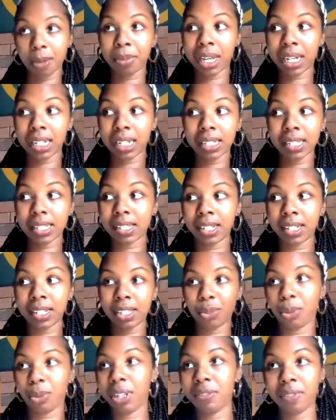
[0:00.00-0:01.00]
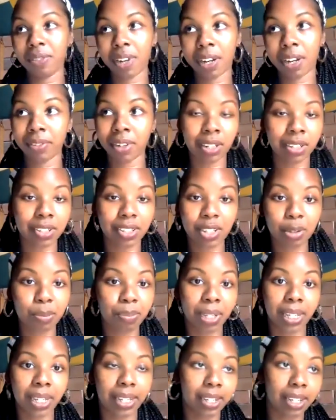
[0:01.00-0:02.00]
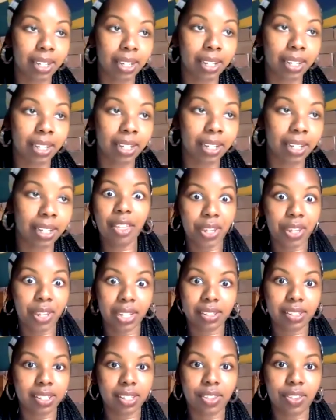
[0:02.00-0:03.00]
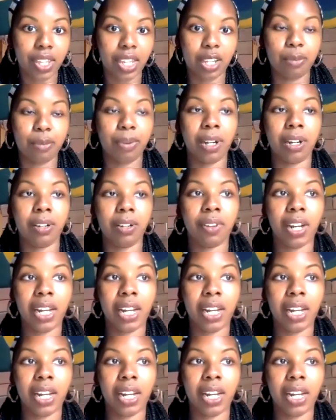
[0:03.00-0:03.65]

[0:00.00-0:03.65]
For somebody listening, $25 could be nothing to think